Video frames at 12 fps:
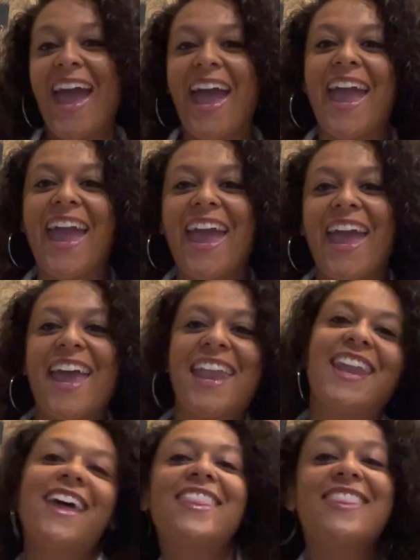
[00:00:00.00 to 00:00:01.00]
And
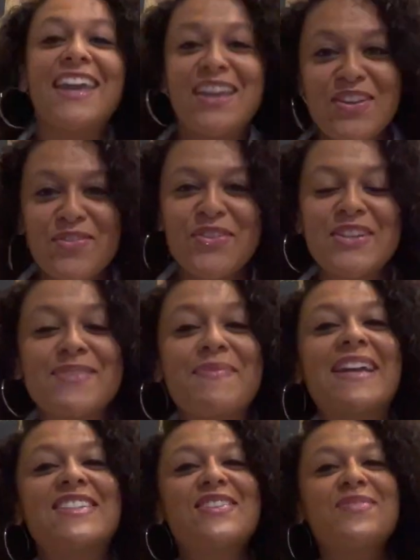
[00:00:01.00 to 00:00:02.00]
thank you for
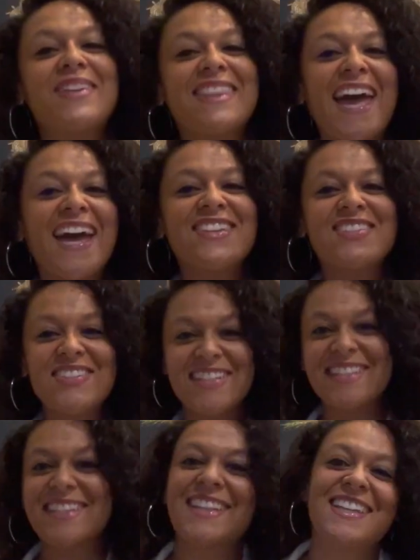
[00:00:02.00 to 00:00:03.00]
smashing with Ash.
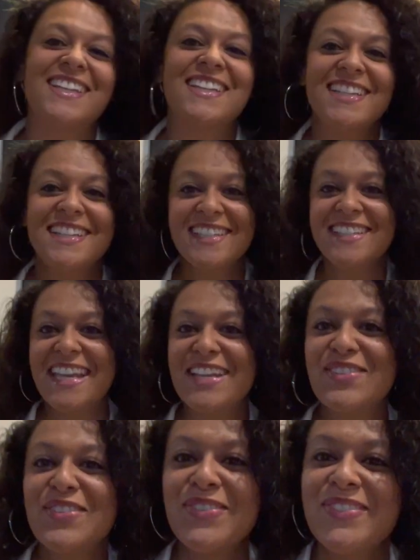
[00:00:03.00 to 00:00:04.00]
Stay
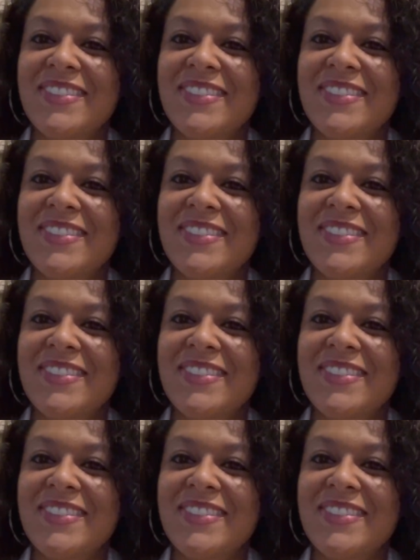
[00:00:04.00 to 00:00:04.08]
tuned.